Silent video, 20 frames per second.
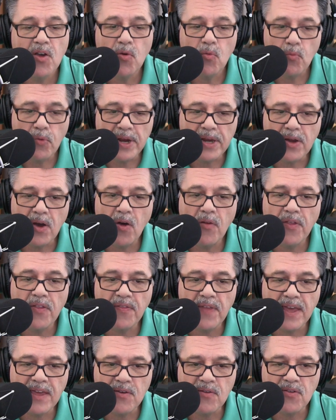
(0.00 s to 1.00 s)
We know that
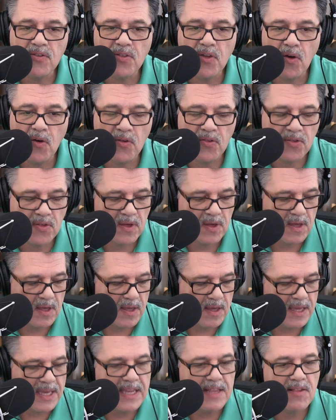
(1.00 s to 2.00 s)
they use those
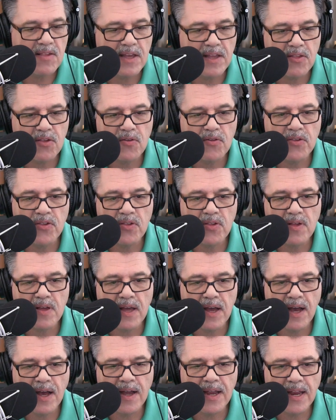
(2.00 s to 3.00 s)
heat sensors
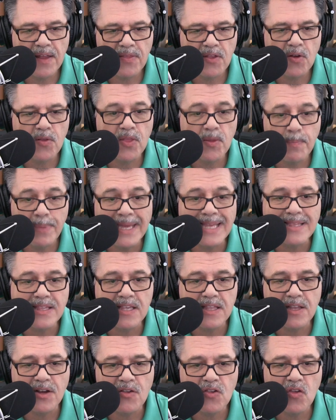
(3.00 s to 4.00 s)
uh, in their the pits
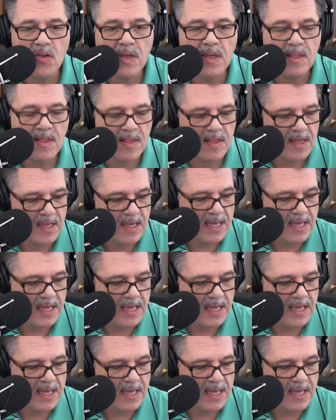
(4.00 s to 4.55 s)
in their cheeks.